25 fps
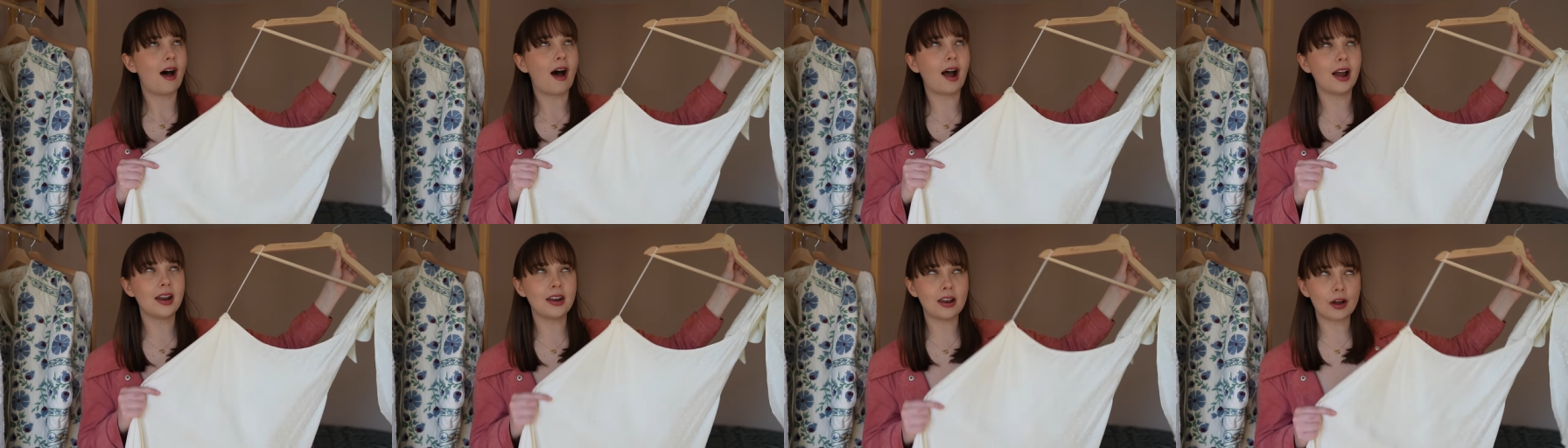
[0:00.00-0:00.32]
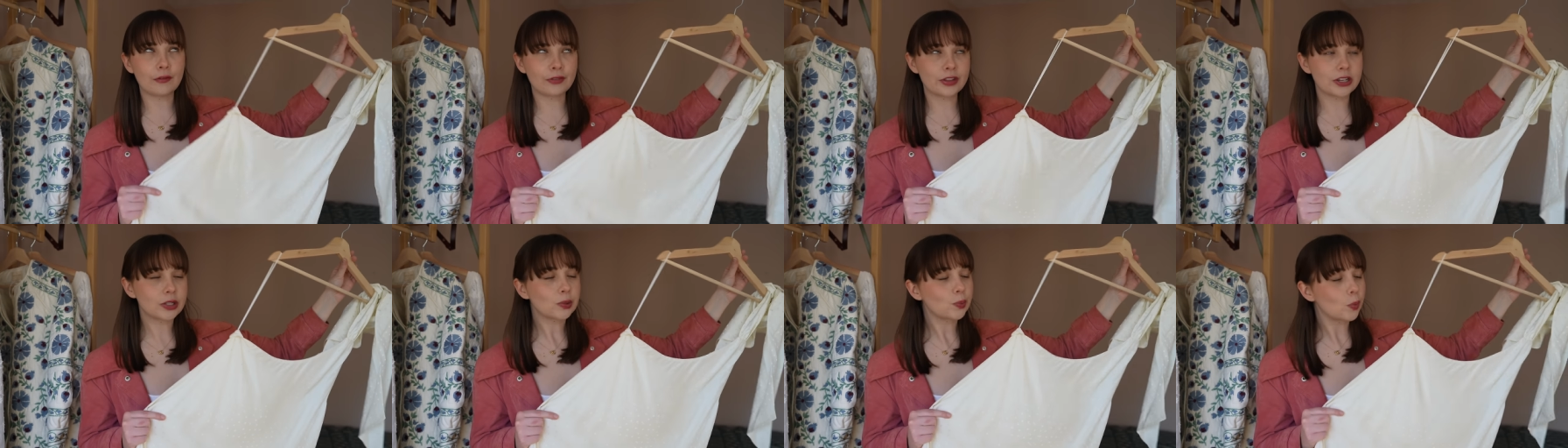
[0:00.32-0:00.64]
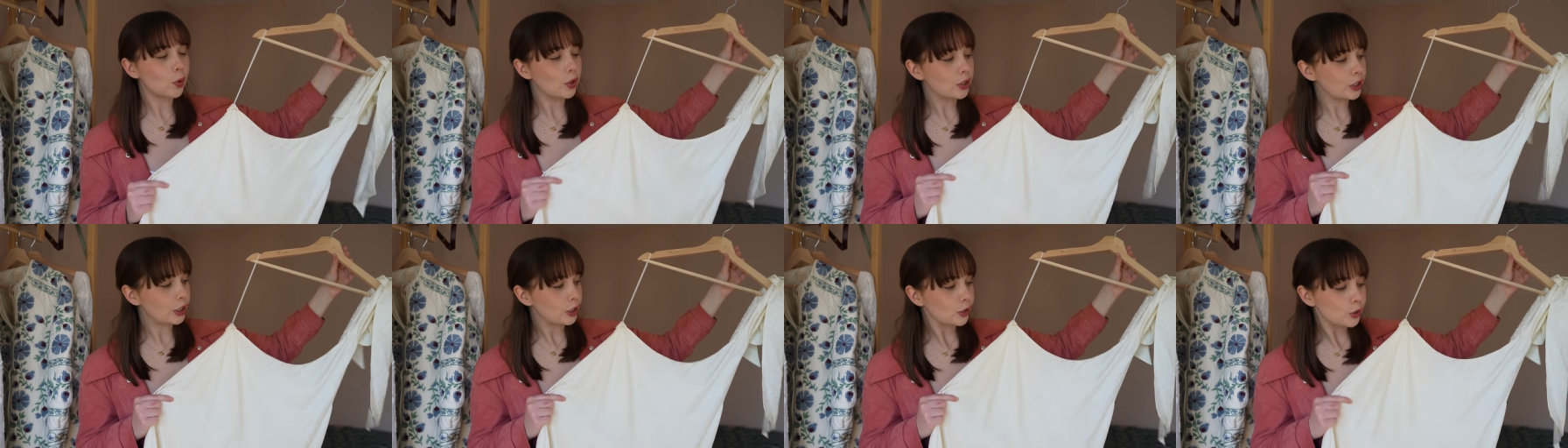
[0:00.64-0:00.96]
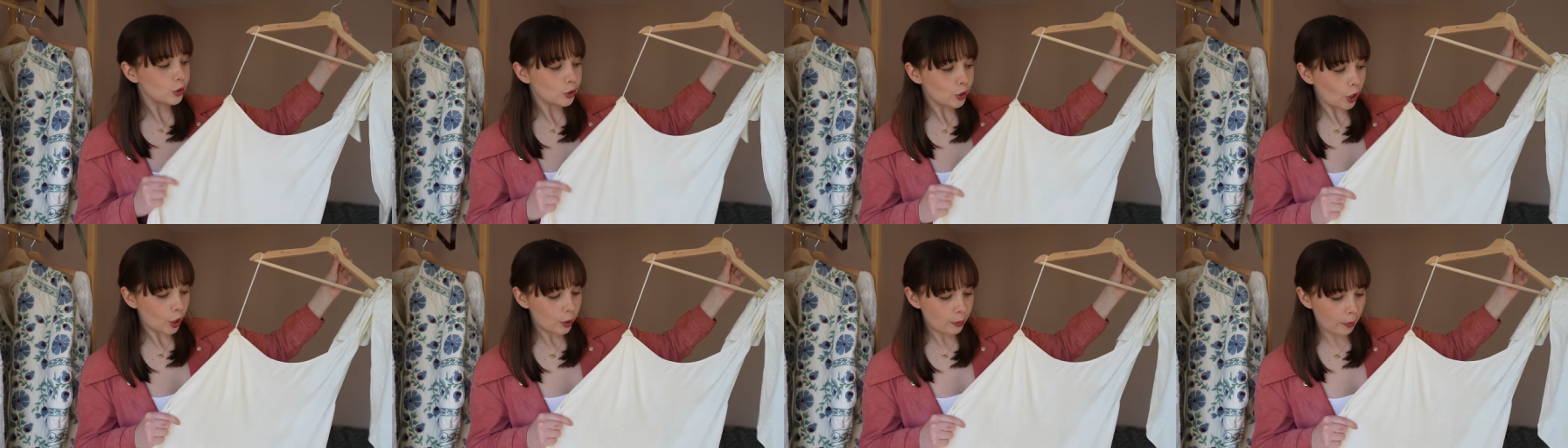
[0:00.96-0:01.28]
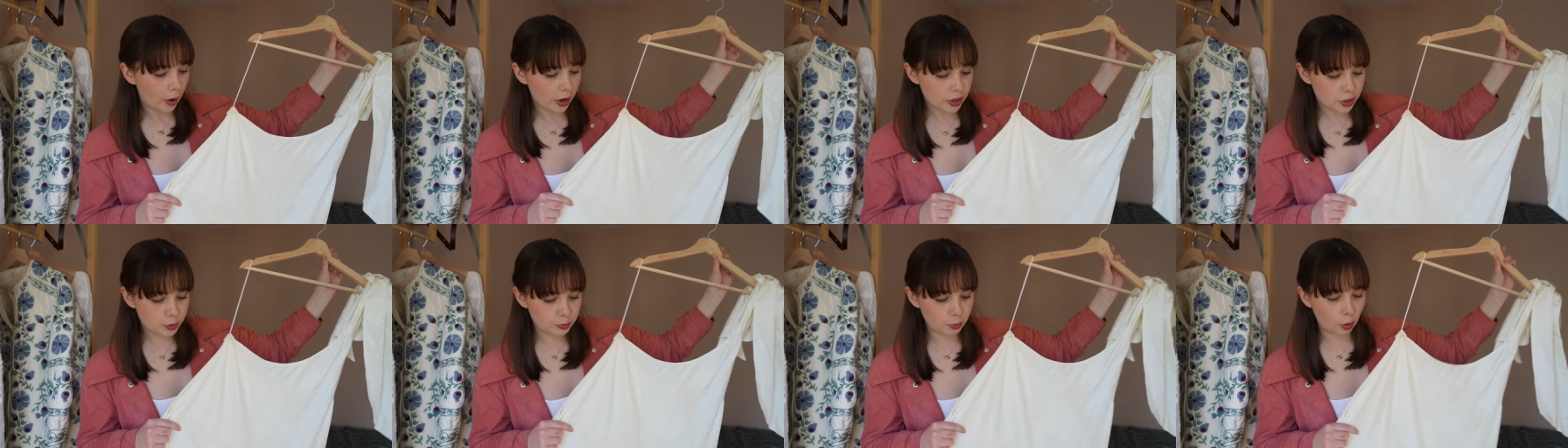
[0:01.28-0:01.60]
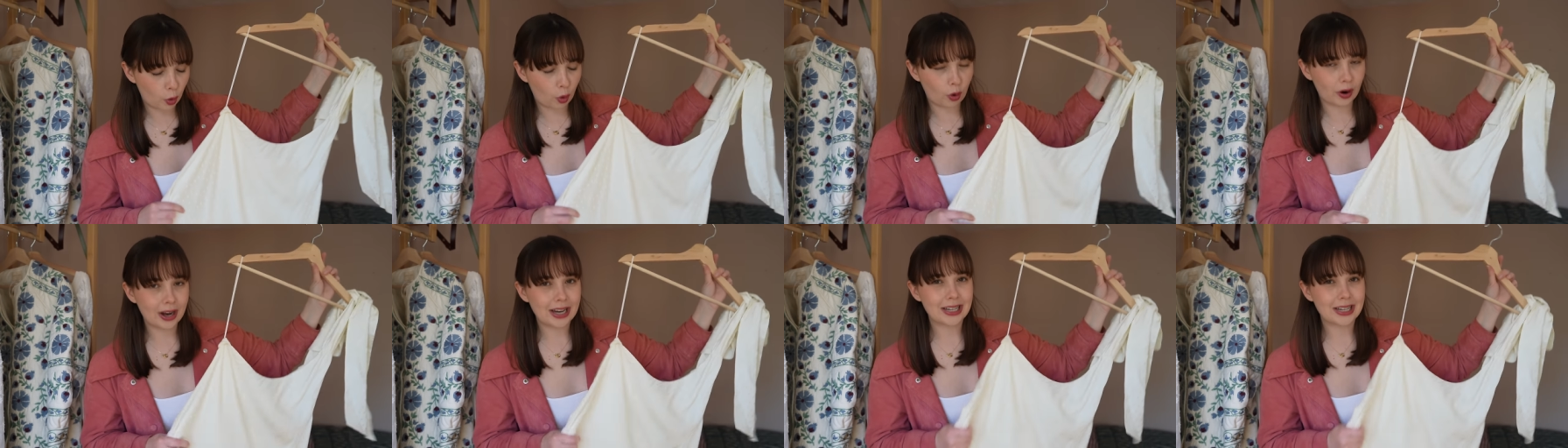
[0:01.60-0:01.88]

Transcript: I love this one so much more.